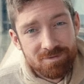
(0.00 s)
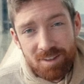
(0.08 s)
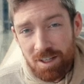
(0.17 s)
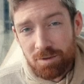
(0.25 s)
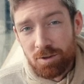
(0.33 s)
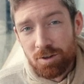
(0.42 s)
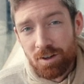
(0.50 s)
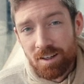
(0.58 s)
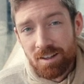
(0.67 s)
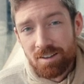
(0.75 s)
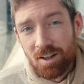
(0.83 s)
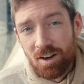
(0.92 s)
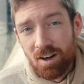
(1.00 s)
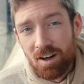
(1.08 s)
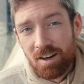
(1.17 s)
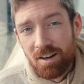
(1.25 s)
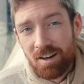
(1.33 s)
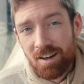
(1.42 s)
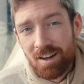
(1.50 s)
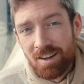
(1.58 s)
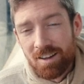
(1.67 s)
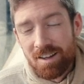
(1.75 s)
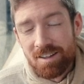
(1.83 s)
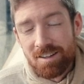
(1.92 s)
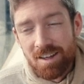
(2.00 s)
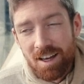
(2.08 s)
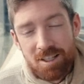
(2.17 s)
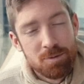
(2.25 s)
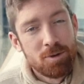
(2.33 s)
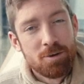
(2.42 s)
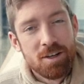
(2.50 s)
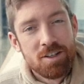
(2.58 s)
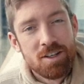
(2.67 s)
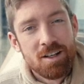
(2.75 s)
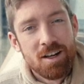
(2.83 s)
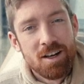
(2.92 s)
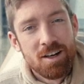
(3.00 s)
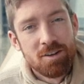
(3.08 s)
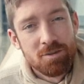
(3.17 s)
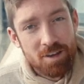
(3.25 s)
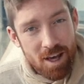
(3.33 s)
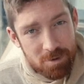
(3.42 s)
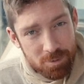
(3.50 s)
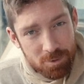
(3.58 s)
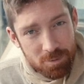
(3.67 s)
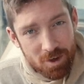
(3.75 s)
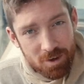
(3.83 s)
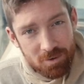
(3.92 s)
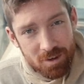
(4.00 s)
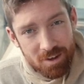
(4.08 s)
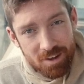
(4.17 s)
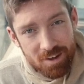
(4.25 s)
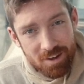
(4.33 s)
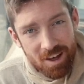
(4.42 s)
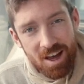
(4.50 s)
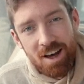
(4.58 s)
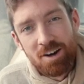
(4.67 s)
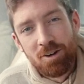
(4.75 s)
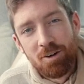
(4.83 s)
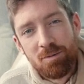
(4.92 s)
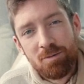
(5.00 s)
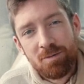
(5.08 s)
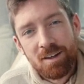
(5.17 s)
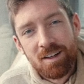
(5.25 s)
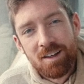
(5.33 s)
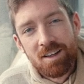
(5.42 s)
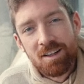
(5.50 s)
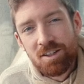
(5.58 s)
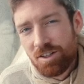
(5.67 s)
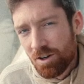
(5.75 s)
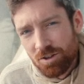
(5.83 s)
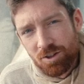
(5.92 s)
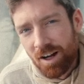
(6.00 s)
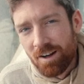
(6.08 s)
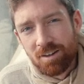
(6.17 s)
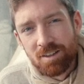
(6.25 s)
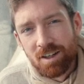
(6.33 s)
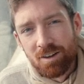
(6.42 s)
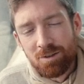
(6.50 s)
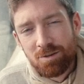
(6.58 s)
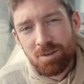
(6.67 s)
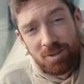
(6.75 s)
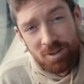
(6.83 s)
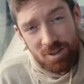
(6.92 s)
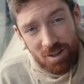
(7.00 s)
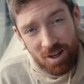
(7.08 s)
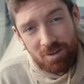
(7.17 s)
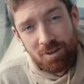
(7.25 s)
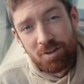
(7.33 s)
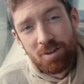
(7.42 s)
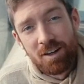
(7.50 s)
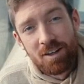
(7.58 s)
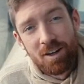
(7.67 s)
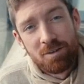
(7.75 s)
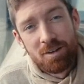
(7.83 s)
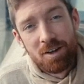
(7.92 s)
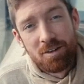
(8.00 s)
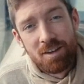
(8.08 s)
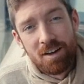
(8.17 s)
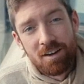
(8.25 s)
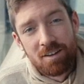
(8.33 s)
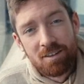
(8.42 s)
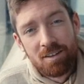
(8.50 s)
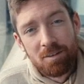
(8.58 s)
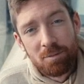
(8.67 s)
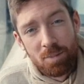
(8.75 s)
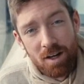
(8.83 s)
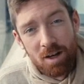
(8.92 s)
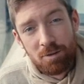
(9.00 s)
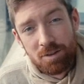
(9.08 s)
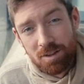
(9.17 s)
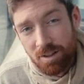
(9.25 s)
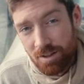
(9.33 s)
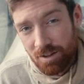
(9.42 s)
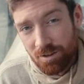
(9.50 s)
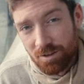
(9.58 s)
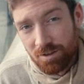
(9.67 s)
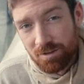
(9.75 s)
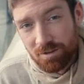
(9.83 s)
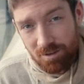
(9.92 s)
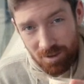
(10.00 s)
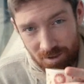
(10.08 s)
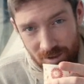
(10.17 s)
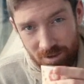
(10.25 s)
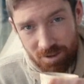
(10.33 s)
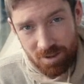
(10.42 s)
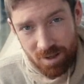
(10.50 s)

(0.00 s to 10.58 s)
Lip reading: Thanks for joining us on this exploration of cat poop coffee at home. Don't try it yourself. There's a lot of other great coffee out there, but I will see you on the other